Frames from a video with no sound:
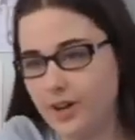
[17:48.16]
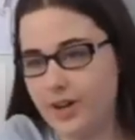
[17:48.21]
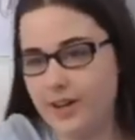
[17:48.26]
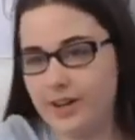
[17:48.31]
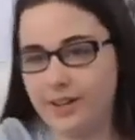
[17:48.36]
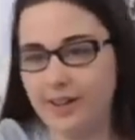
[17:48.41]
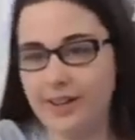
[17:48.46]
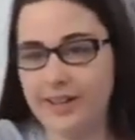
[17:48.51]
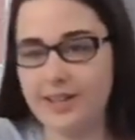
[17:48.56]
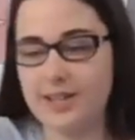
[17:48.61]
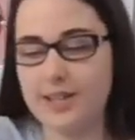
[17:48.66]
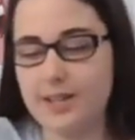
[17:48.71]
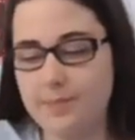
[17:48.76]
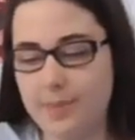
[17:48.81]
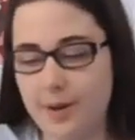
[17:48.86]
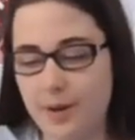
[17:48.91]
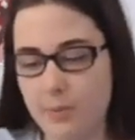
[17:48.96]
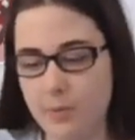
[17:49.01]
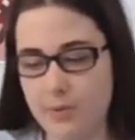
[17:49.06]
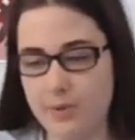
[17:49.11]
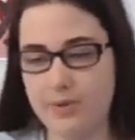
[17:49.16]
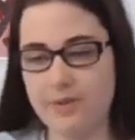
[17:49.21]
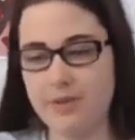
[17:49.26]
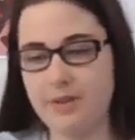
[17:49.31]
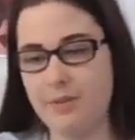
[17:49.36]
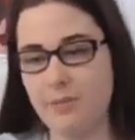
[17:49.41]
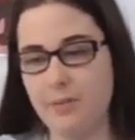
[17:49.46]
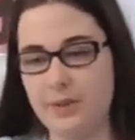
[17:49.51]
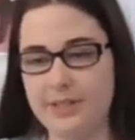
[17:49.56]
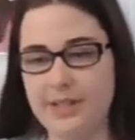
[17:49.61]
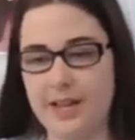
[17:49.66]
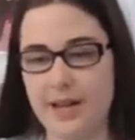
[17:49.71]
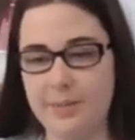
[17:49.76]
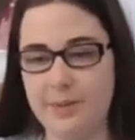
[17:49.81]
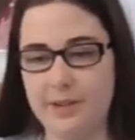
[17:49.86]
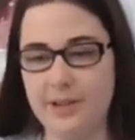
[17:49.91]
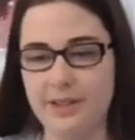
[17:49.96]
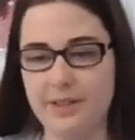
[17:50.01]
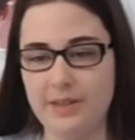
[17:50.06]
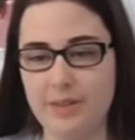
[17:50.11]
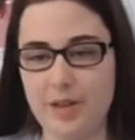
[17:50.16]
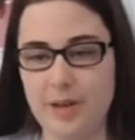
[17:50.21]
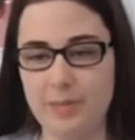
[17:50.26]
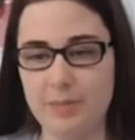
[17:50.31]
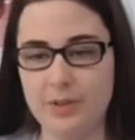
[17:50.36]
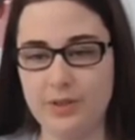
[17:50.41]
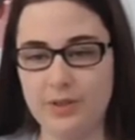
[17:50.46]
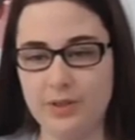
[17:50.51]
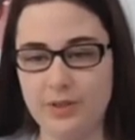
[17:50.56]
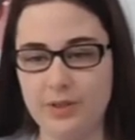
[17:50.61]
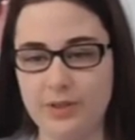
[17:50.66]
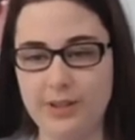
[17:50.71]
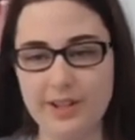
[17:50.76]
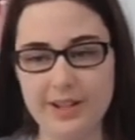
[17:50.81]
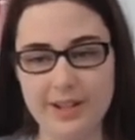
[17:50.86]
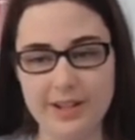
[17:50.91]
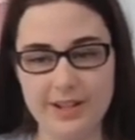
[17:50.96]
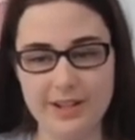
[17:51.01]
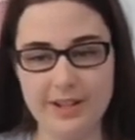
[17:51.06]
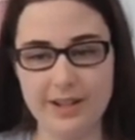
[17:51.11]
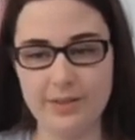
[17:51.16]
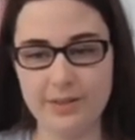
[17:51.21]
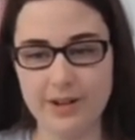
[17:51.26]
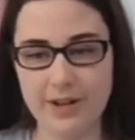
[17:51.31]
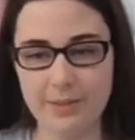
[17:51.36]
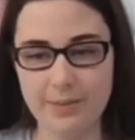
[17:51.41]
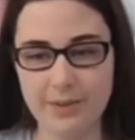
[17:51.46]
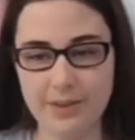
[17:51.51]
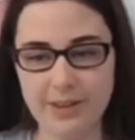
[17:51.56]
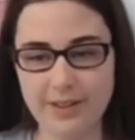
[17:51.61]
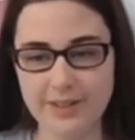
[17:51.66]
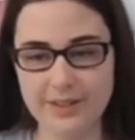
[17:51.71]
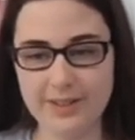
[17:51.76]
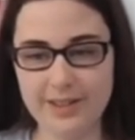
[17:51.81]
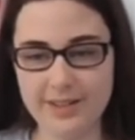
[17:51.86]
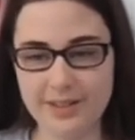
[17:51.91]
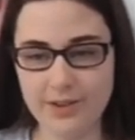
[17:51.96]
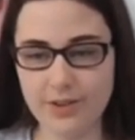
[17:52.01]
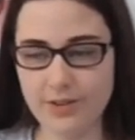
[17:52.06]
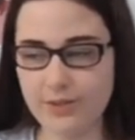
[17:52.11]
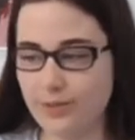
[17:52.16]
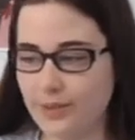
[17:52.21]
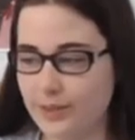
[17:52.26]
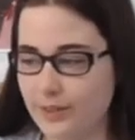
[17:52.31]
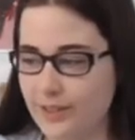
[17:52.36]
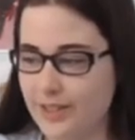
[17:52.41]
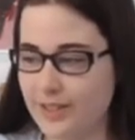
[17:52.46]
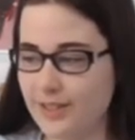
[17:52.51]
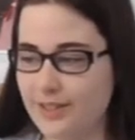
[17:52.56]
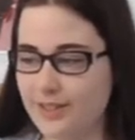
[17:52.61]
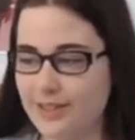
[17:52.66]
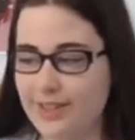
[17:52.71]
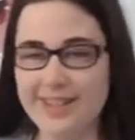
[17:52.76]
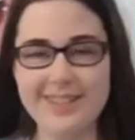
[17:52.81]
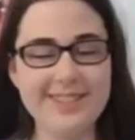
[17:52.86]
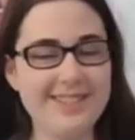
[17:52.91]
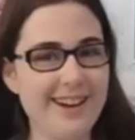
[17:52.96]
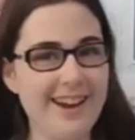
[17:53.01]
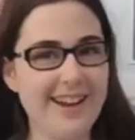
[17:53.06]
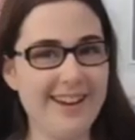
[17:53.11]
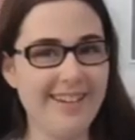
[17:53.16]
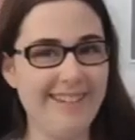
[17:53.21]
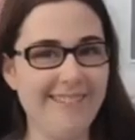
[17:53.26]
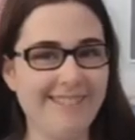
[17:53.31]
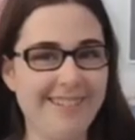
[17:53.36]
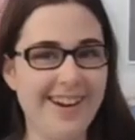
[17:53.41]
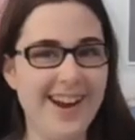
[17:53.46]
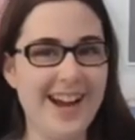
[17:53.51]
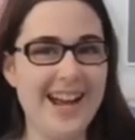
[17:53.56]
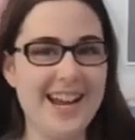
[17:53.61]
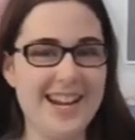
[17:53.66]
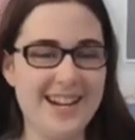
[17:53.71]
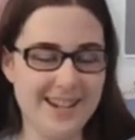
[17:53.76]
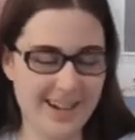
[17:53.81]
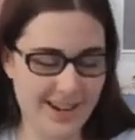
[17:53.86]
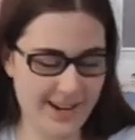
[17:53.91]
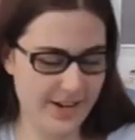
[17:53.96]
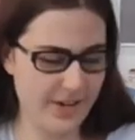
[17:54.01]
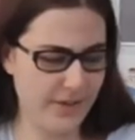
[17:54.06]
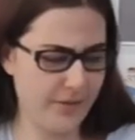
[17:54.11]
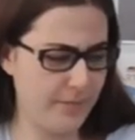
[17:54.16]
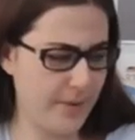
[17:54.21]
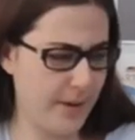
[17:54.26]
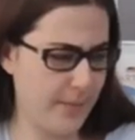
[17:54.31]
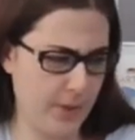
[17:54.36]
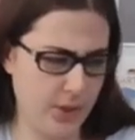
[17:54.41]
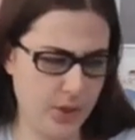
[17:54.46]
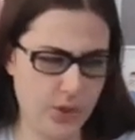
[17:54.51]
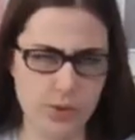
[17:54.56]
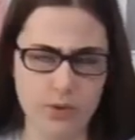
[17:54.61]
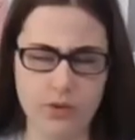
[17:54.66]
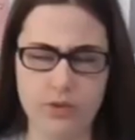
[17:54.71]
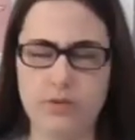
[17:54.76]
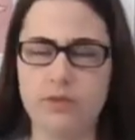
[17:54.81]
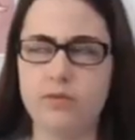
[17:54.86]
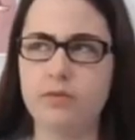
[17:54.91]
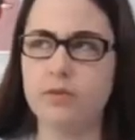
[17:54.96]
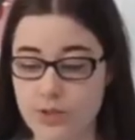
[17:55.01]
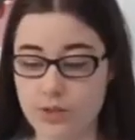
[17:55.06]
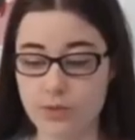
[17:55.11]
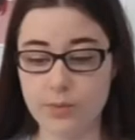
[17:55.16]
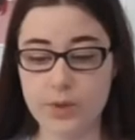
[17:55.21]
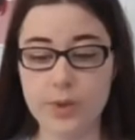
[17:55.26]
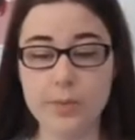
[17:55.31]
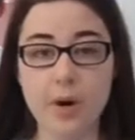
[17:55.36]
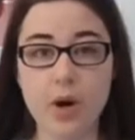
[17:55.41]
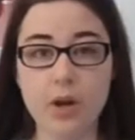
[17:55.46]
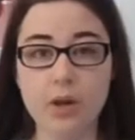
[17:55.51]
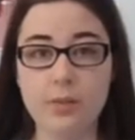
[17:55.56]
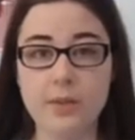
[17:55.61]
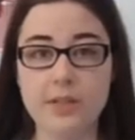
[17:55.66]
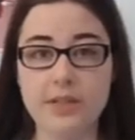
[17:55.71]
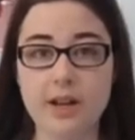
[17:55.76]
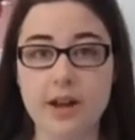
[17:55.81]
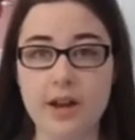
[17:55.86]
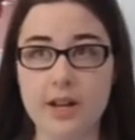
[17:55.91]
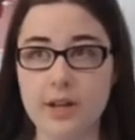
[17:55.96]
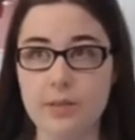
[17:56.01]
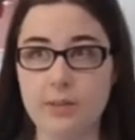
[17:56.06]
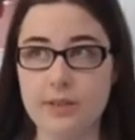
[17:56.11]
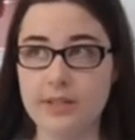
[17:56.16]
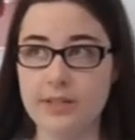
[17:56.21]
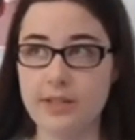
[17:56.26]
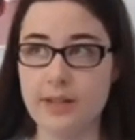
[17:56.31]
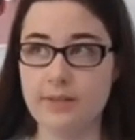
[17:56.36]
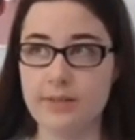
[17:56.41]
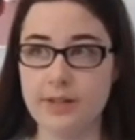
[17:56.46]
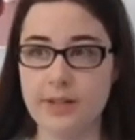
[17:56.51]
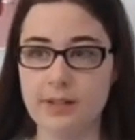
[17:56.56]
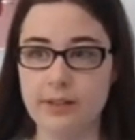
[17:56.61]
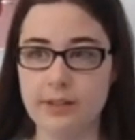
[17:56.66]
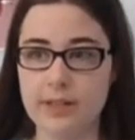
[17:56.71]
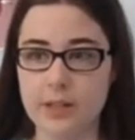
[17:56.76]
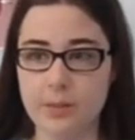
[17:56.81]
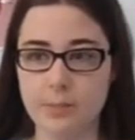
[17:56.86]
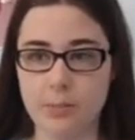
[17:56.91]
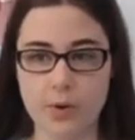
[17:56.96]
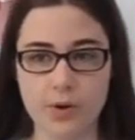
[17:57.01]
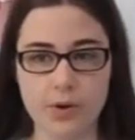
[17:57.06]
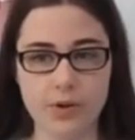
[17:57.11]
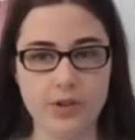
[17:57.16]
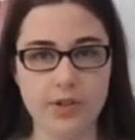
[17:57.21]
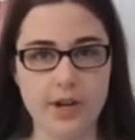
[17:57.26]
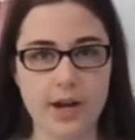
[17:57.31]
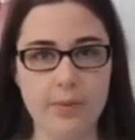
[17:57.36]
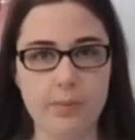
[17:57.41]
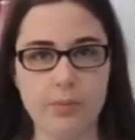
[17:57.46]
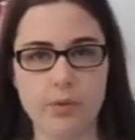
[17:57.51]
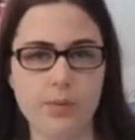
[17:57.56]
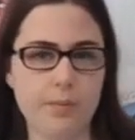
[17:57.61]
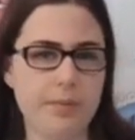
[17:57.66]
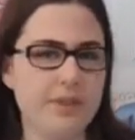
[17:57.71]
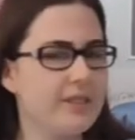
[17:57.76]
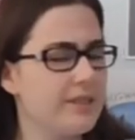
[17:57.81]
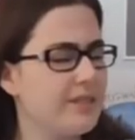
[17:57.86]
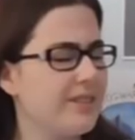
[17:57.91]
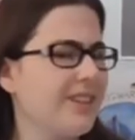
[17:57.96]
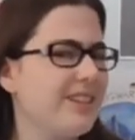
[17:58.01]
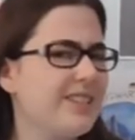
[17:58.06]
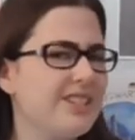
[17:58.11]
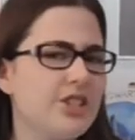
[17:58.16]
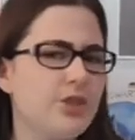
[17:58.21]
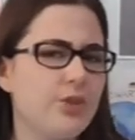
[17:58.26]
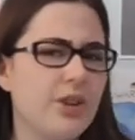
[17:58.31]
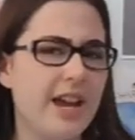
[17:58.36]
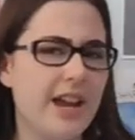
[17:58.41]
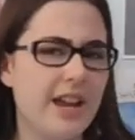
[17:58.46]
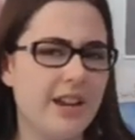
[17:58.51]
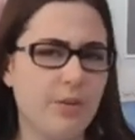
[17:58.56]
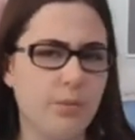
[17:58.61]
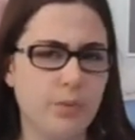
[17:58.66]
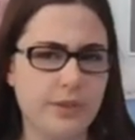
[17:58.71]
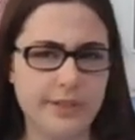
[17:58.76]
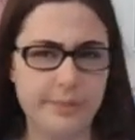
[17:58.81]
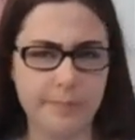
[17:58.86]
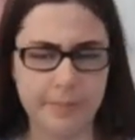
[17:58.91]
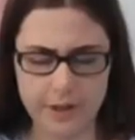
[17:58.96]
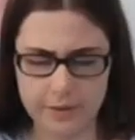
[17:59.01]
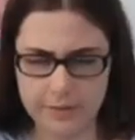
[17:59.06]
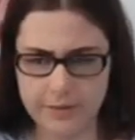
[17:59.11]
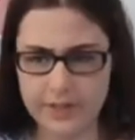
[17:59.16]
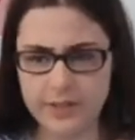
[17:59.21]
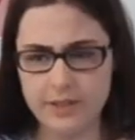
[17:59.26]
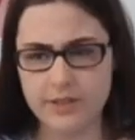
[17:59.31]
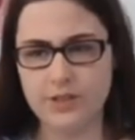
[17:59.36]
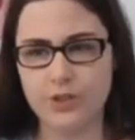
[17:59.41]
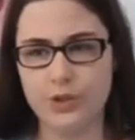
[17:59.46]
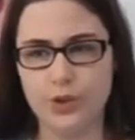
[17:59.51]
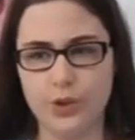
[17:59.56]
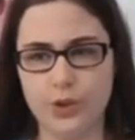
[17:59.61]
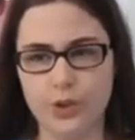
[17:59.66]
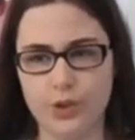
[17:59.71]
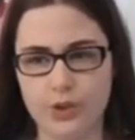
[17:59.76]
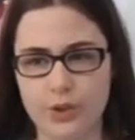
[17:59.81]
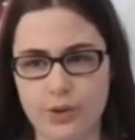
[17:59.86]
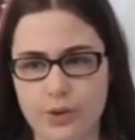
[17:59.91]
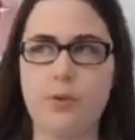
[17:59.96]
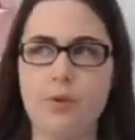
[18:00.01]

trying to, like, keep up with what's happening in the episode, let's go through a list of things that I got right, kind of, maybe, sort of. So the room Hollow was guarding was definitely the prototype room, but the Celestial Cannon was above it, so